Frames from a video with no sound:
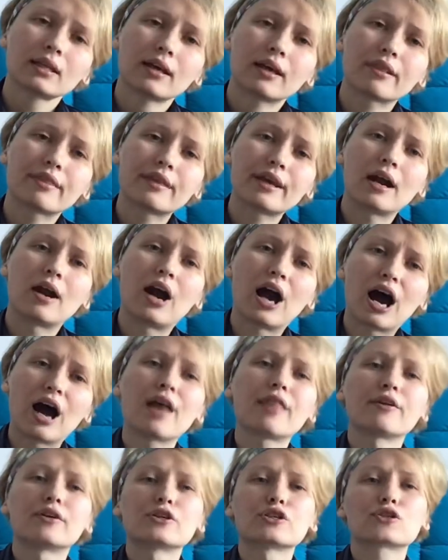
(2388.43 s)
there are
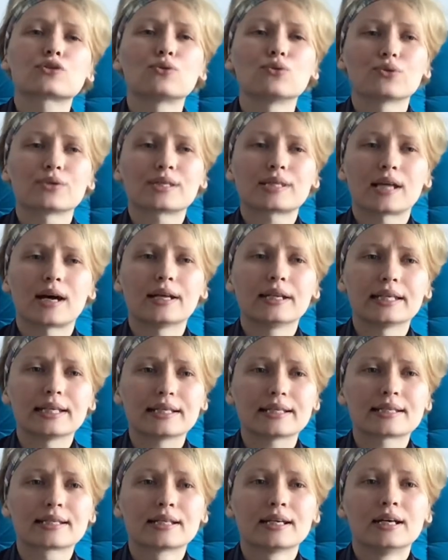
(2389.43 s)
other school
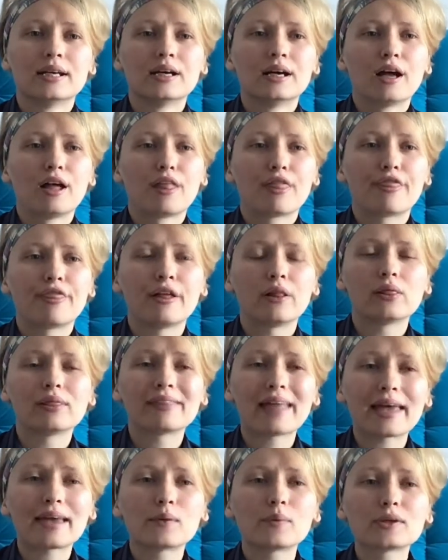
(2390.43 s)
studies. The
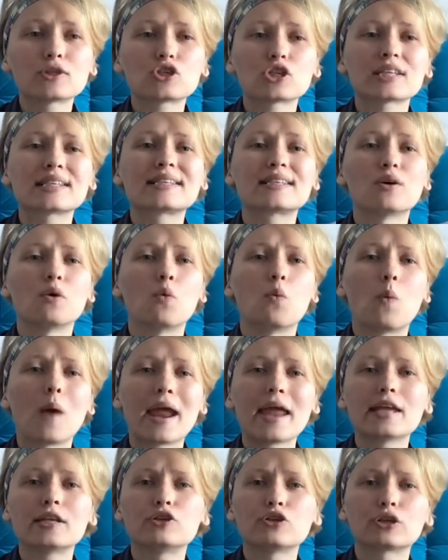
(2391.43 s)
language is a
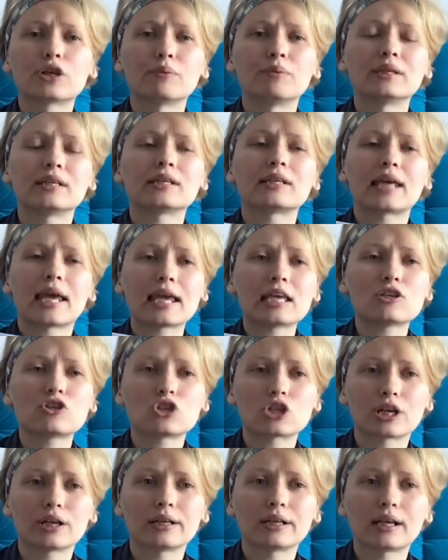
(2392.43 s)
way to
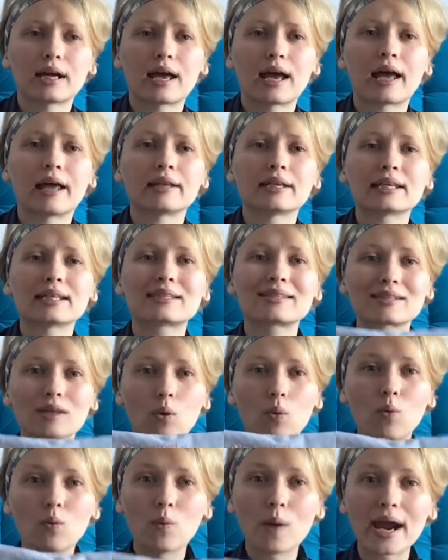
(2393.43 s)
communication and it's a
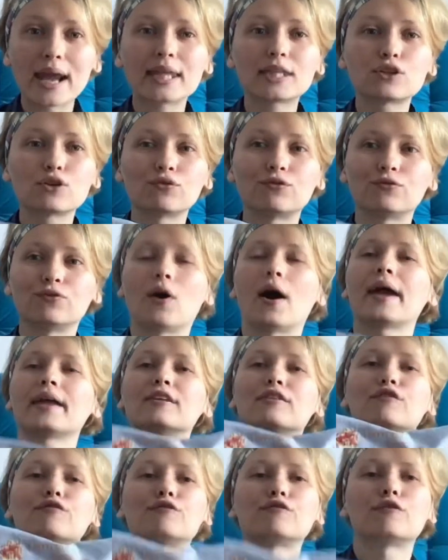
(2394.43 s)
way to find
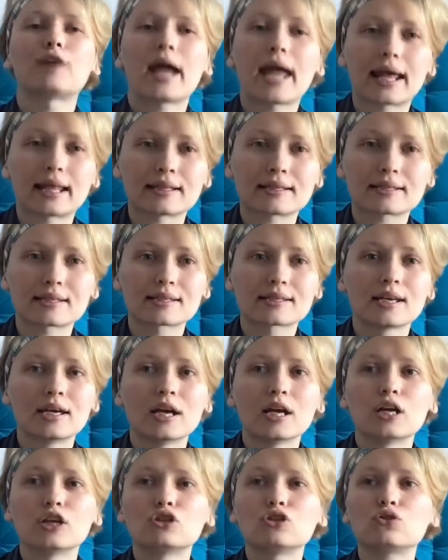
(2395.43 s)
friends,
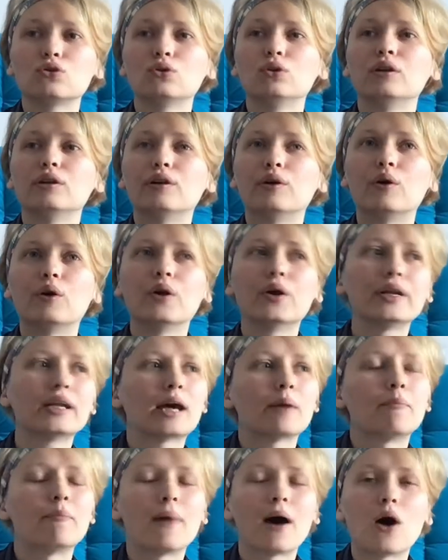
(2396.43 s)
to learn
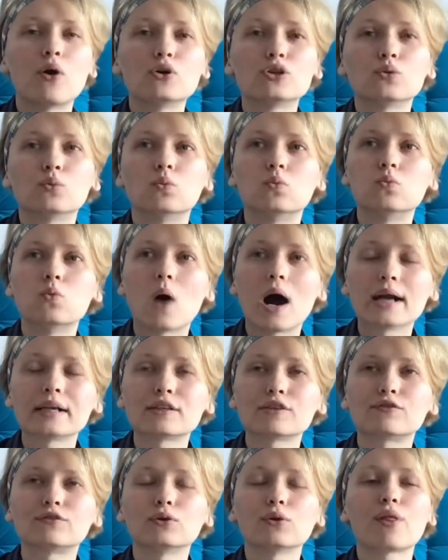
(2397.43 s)
about
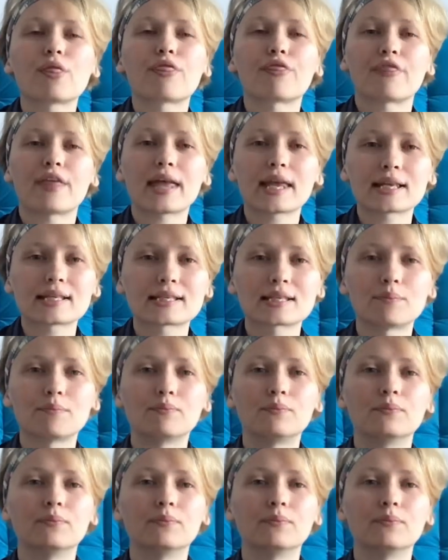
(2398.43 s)
wonderful things in